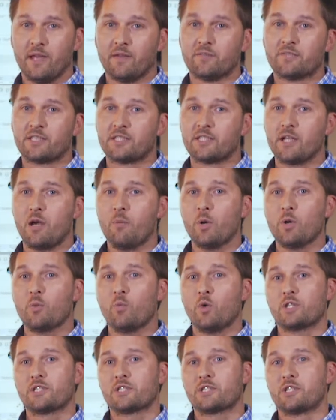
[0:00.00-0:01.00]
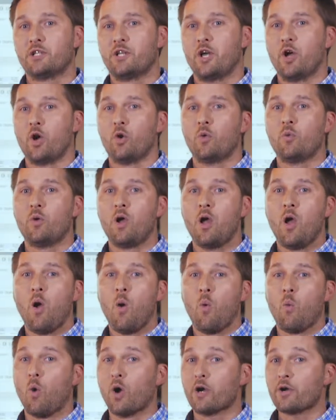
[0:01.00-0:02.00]
If someone wants to know
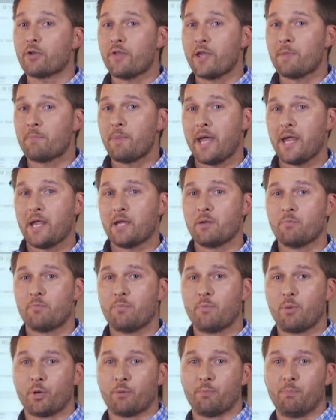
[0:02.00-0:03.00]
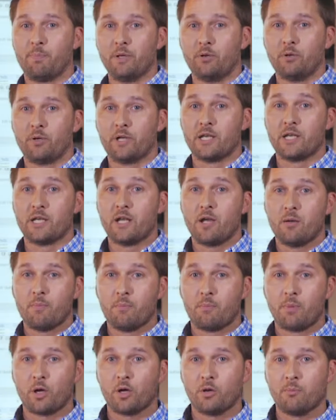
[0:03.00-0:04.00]
what are they paying per building,
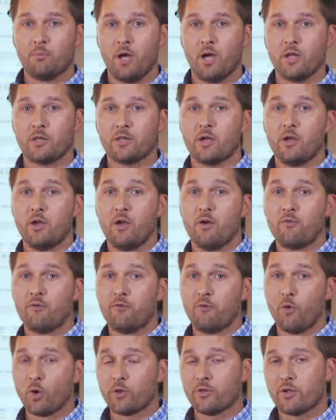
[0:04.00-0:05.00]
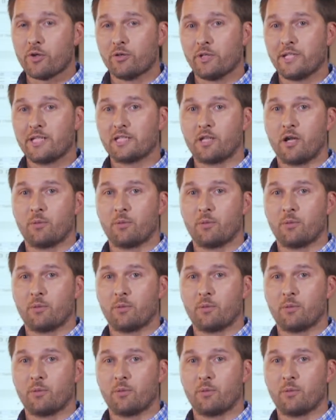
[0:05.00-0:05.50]
per month for their lease